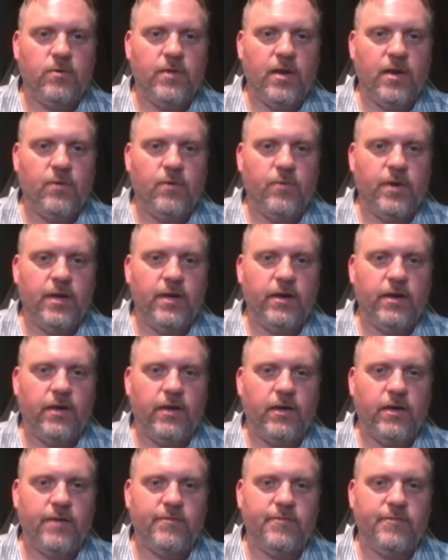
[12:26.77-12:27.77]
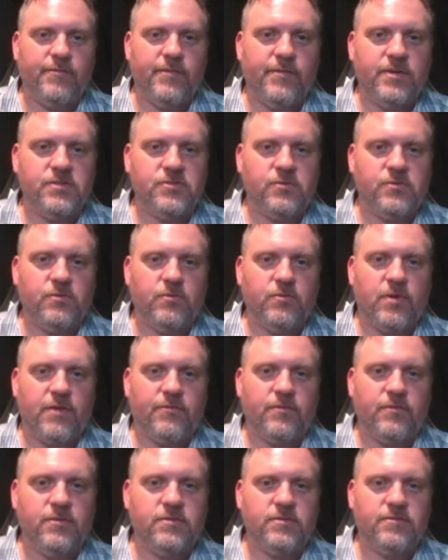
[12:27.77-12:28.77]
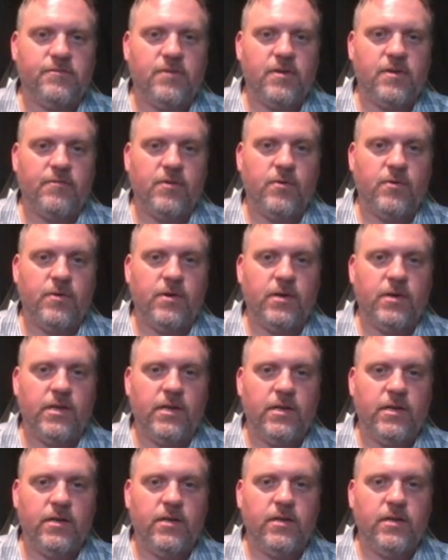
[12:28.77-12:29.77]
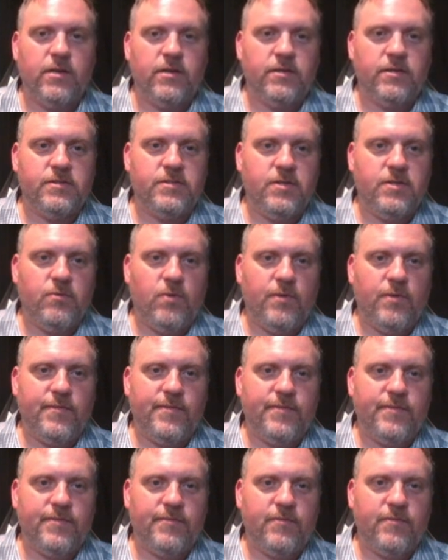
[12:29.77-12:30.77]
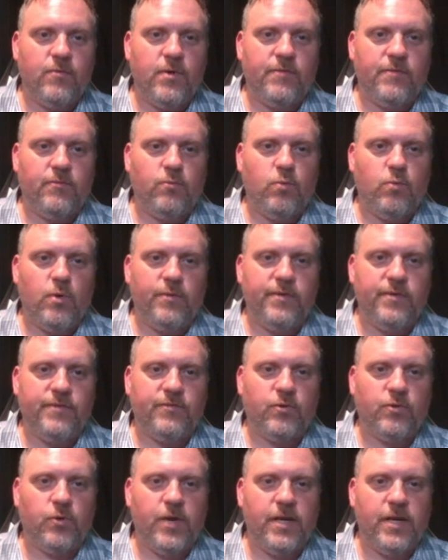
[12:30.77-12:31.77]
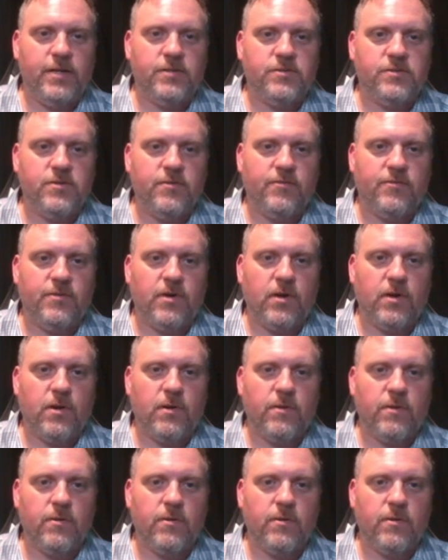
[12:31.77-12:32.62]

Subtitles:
That way I'll have a visual reference for everyone to see what we've created so far.